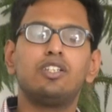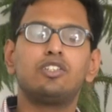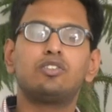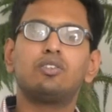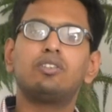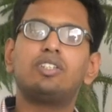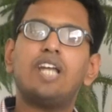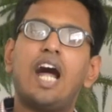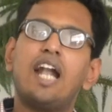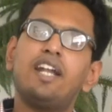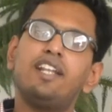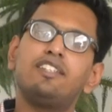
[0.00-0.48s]

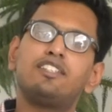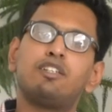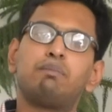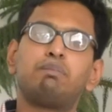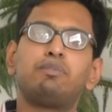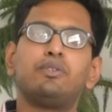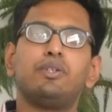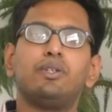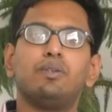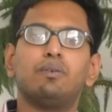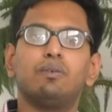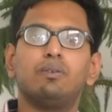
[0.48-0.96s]
So that is
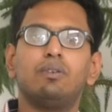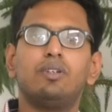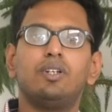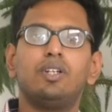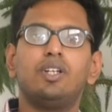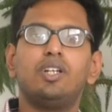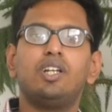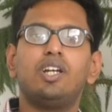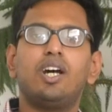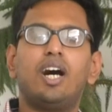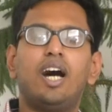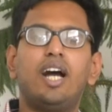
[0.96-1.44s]
a plan.
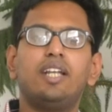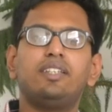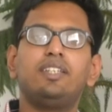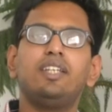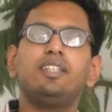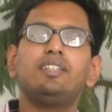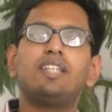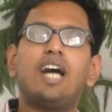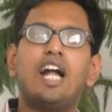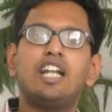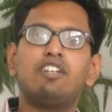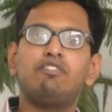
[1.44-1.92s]
I
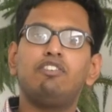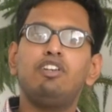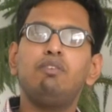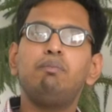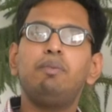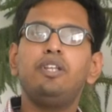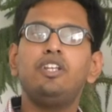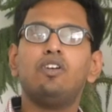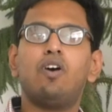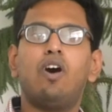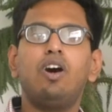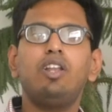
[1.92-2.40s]
think that will
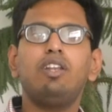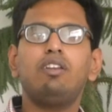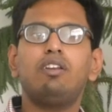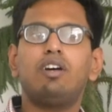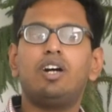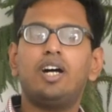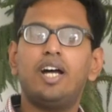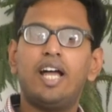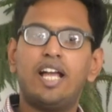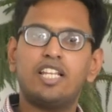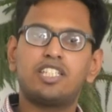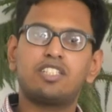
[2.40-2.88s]
be all
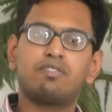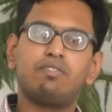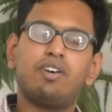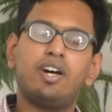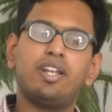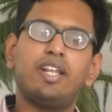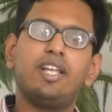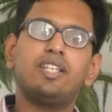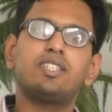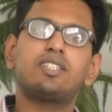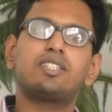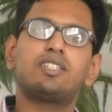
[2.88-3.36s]
as
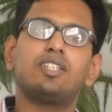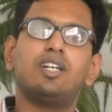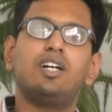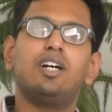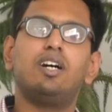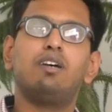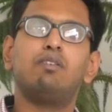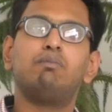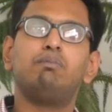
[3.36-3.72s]
far as